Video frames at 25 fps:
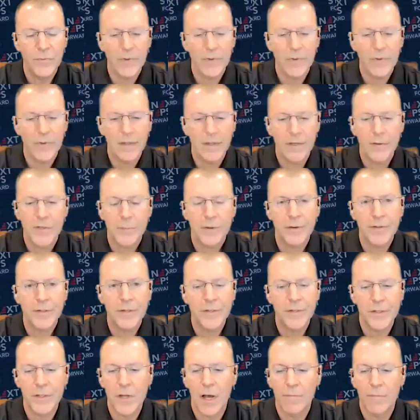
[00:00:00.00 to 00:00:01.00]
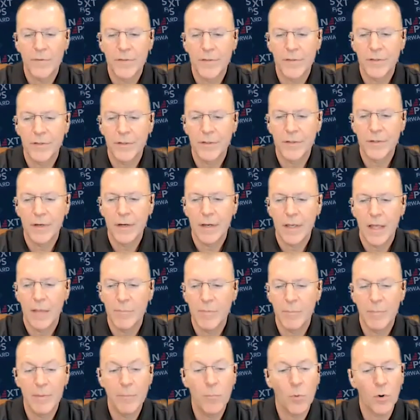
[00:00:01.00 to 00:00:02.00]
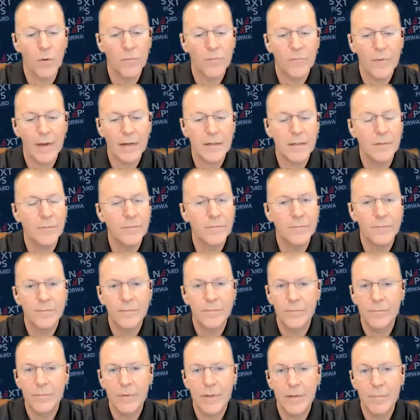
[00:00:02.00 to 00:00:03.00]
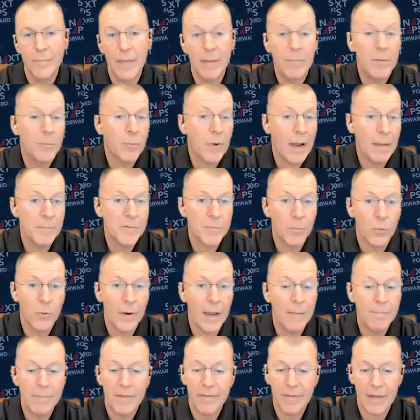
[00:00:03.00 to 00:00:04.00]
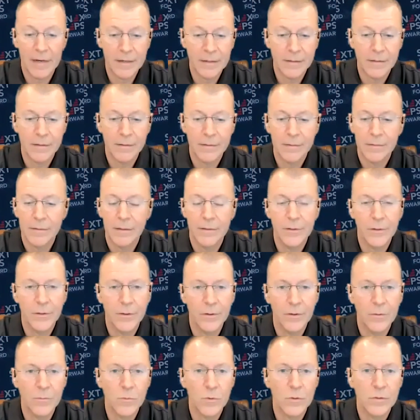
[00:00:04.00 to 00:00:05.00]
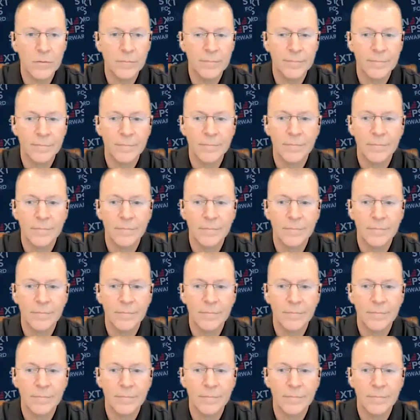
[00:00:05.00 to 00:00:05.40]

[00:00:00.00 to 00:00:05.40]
like your experience as an officer help you be more effective and maybe perhaps more empathetic in your current role?